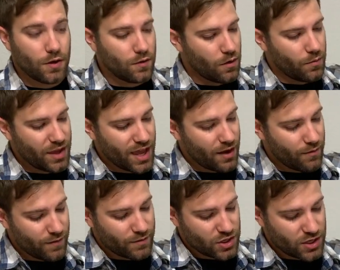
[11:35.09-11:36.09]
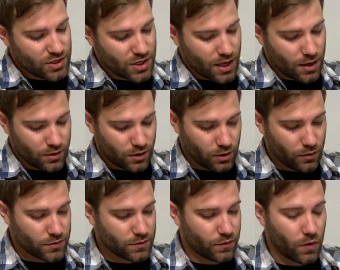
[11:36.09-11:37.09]
But we have a change of
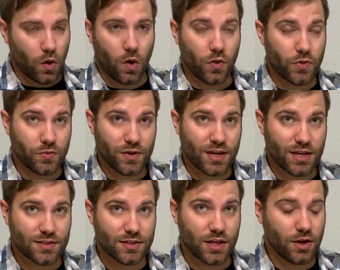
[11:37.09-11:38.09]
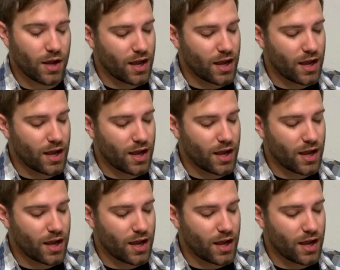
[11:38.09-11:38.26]
clothes for all three kids in here.